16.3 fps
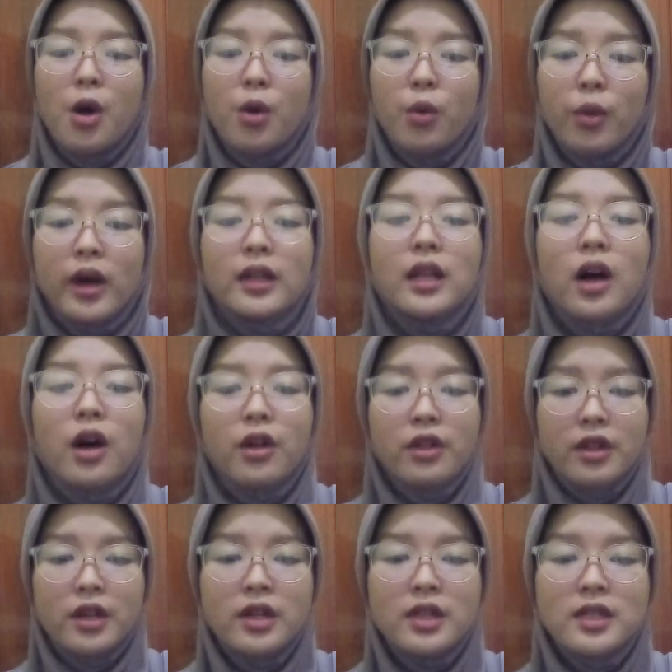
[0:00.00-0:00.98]
while
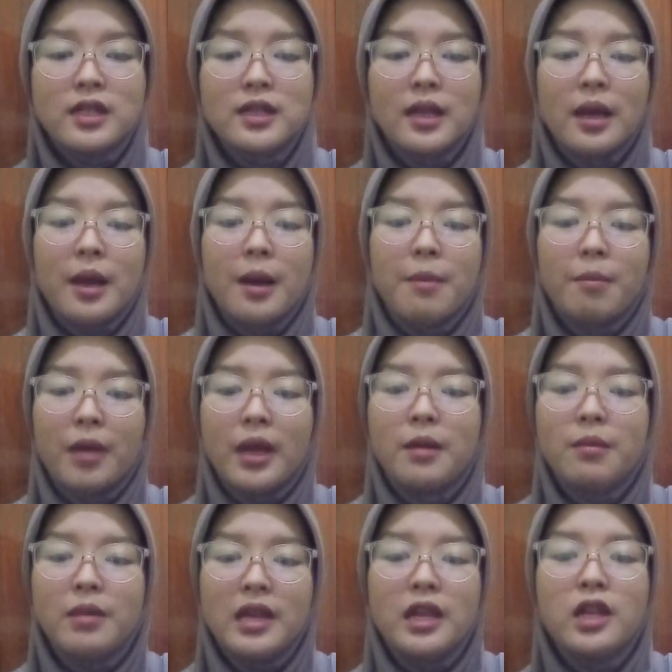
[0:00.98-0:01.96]
others
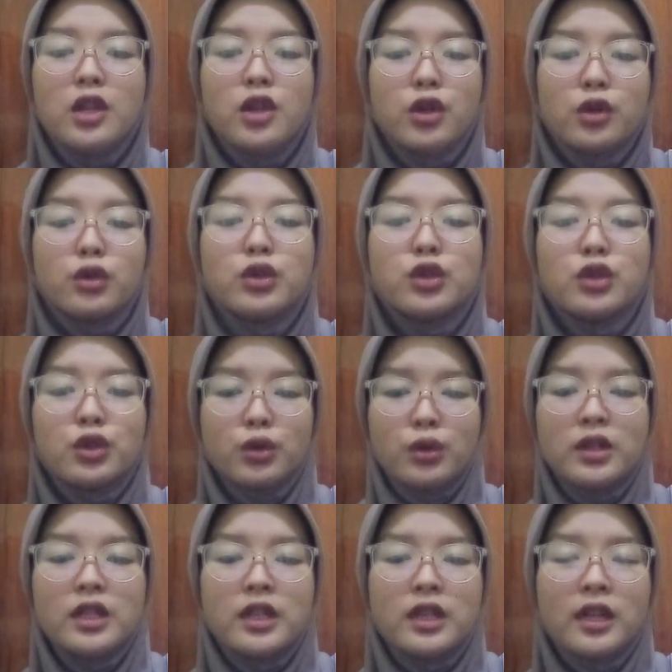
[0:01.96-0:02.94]
may be new to
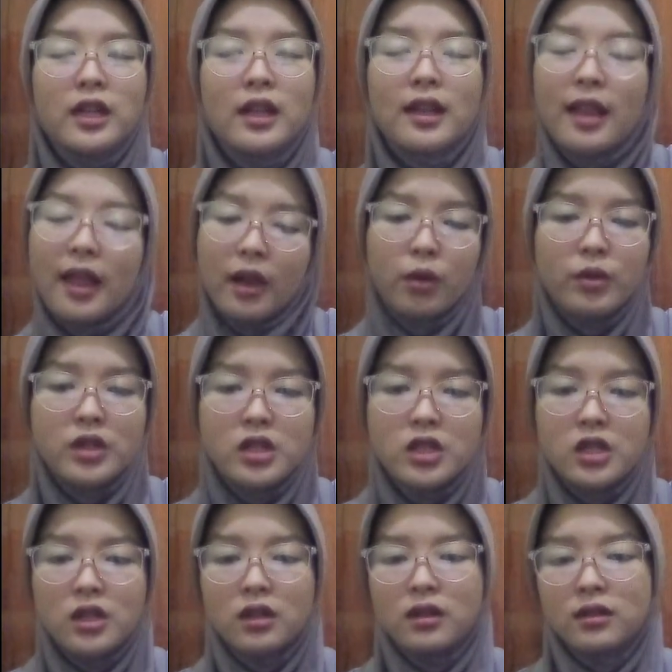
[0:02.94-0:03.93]
the
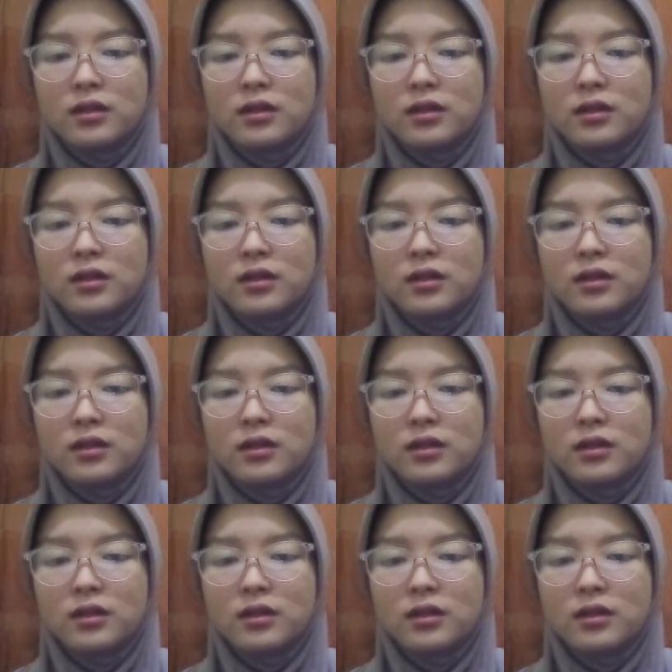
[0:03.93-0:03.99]
language.